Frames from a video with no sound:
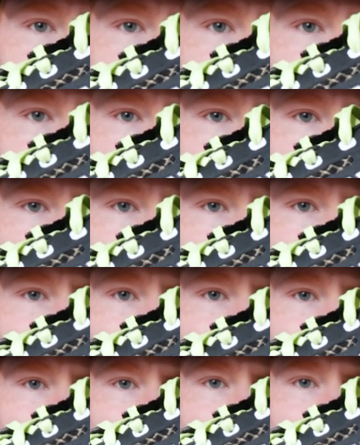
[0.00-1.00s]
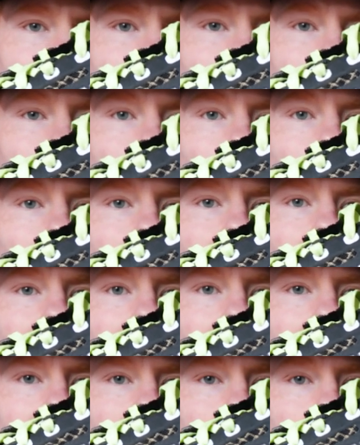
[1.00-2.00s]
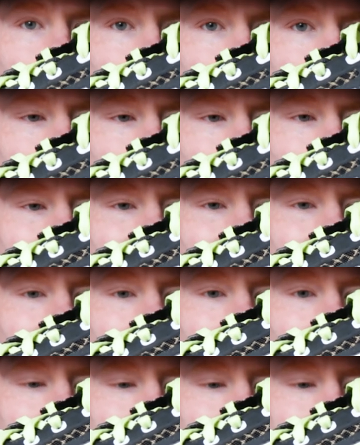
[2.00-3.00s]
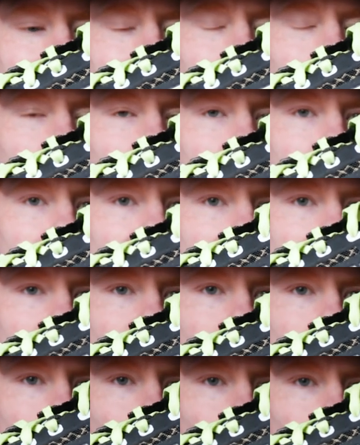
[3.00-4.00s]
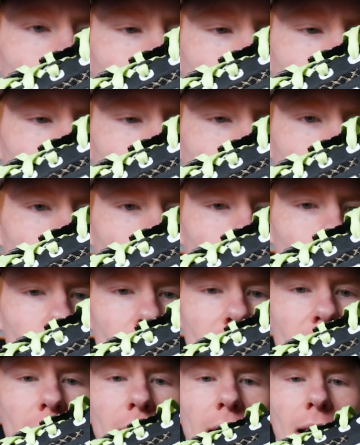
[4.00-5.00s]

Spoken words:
very much like the Scott Supertrack RC, which many of you will know,